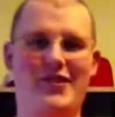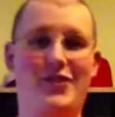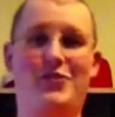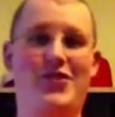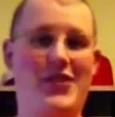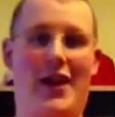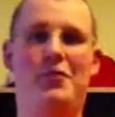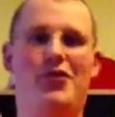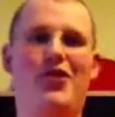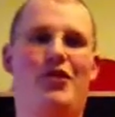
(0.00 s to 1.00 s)
You stabbed
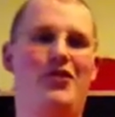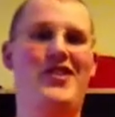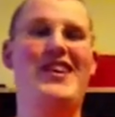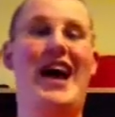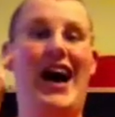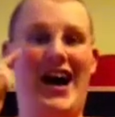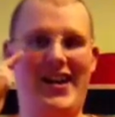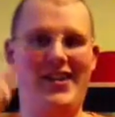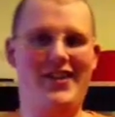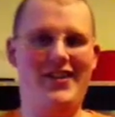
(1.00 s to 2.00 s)
yourself in the
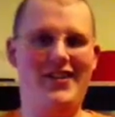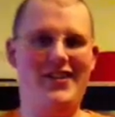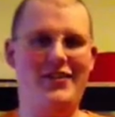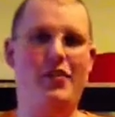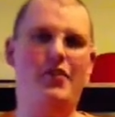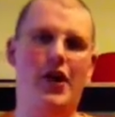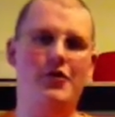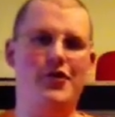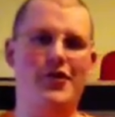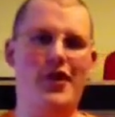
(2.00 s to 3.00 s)
eye. Well,
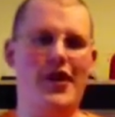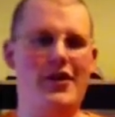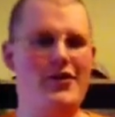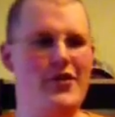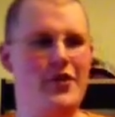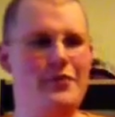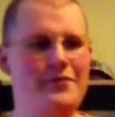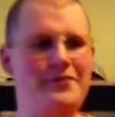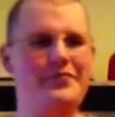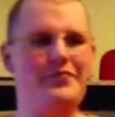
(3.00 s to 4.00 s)
underneath the eye, so.
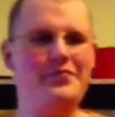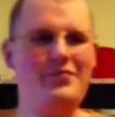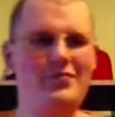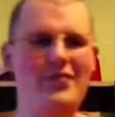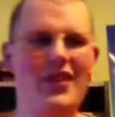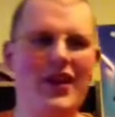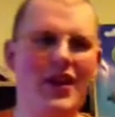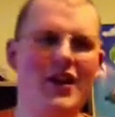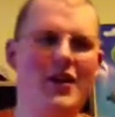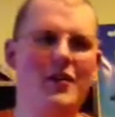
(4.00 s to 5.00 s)

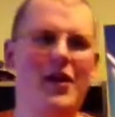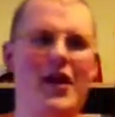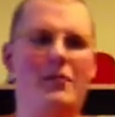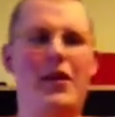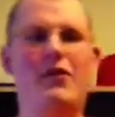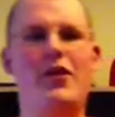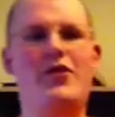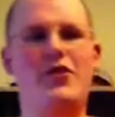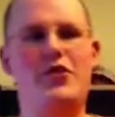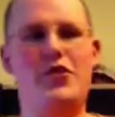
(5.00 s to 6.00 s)
But anyway,
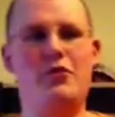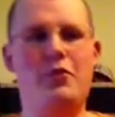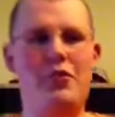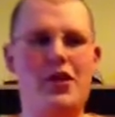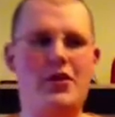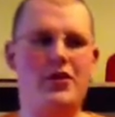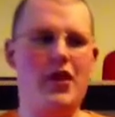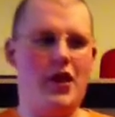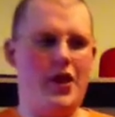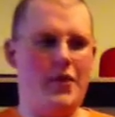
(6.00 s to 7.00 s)
so it's here we meet
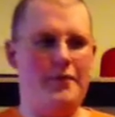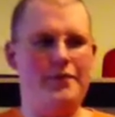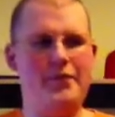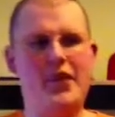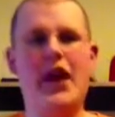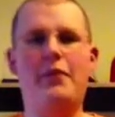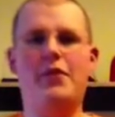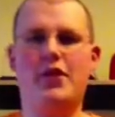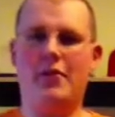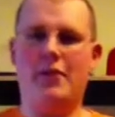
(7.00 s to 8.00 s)
the
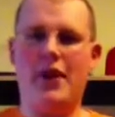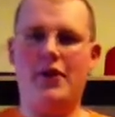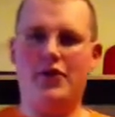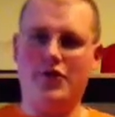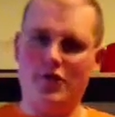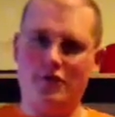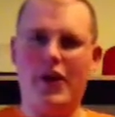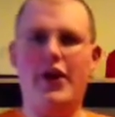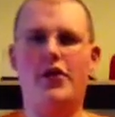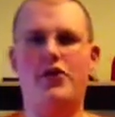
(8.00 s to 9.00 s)
captain of the pirates,
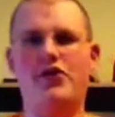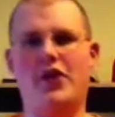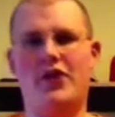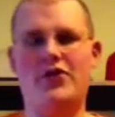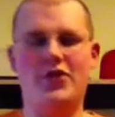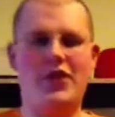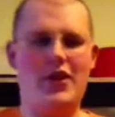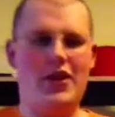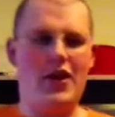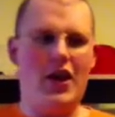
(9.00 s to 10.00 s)
red-haired Shanks.
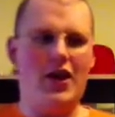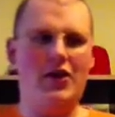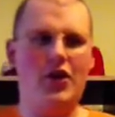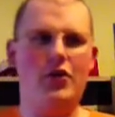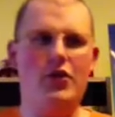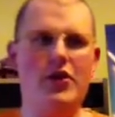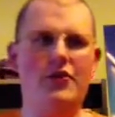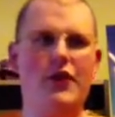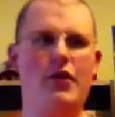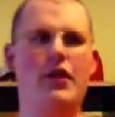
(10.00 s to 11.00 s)
And, he's a
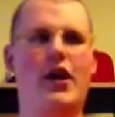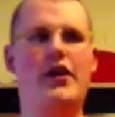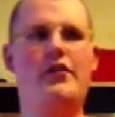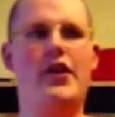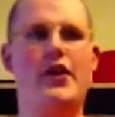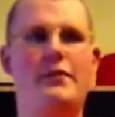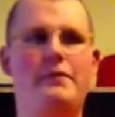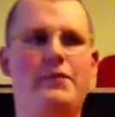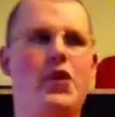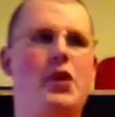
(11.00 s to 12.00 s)
very kind of like,
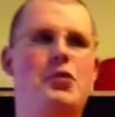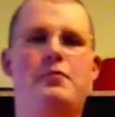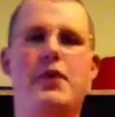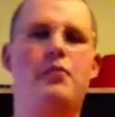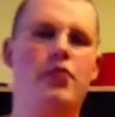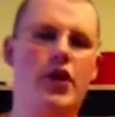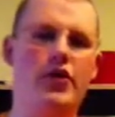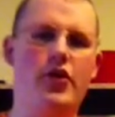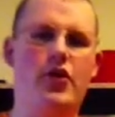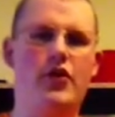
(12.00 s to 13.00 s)
almost big
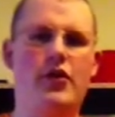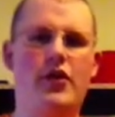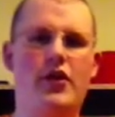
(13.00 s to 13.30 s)
brother,